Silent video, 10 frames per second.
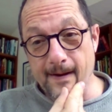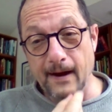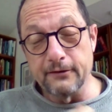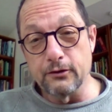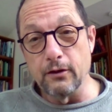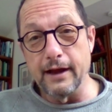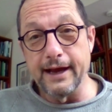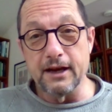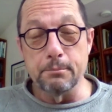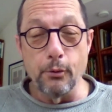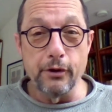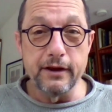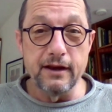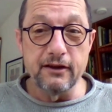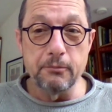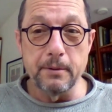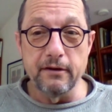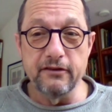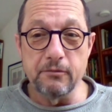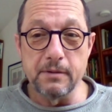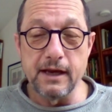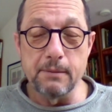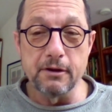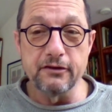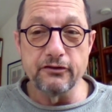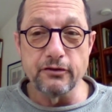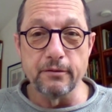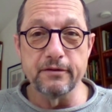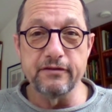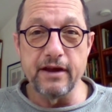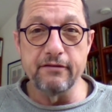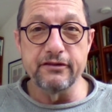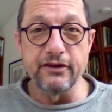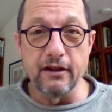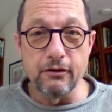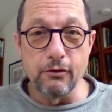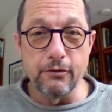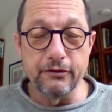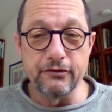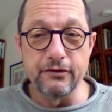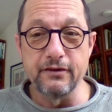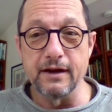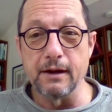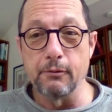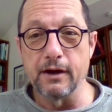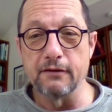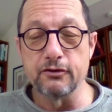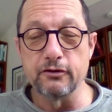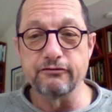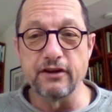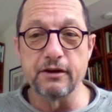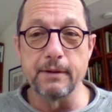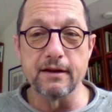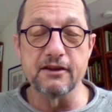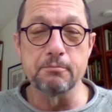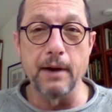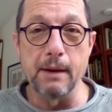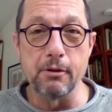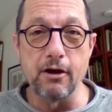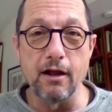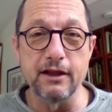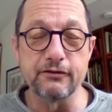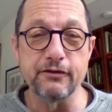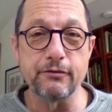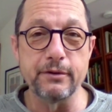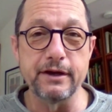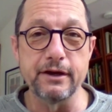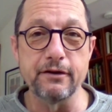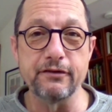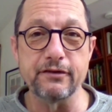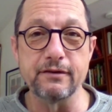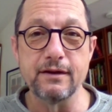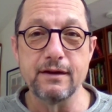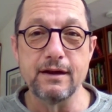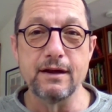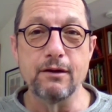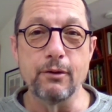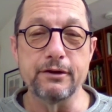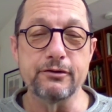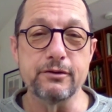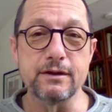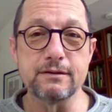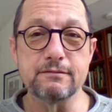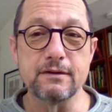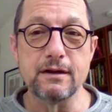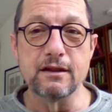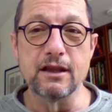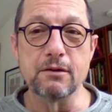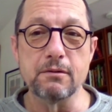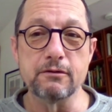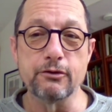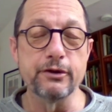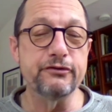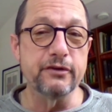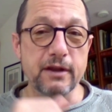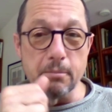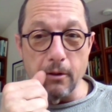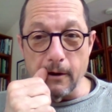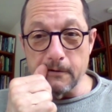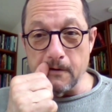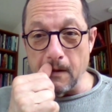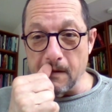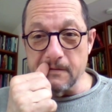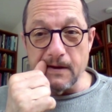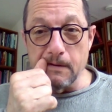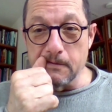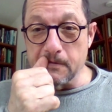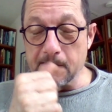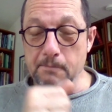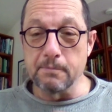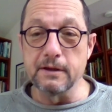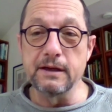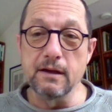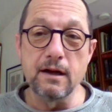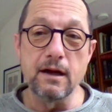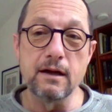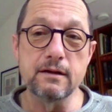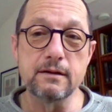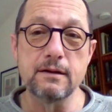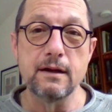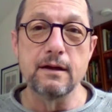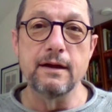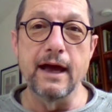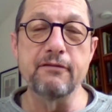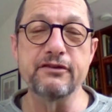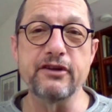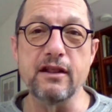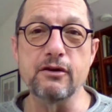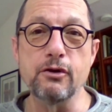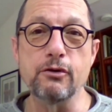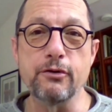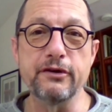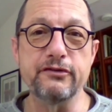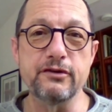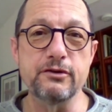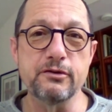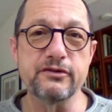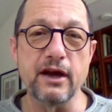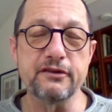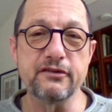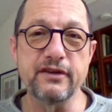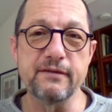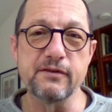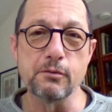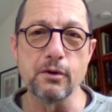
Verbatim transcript: in high school I had a born again experience and became a conservative evangelical Christian. And I went off to a fundamentalist Bible college for three years, and went to a Christian liberal arts college. I was a complete uh, evangelical Christian who is out to save the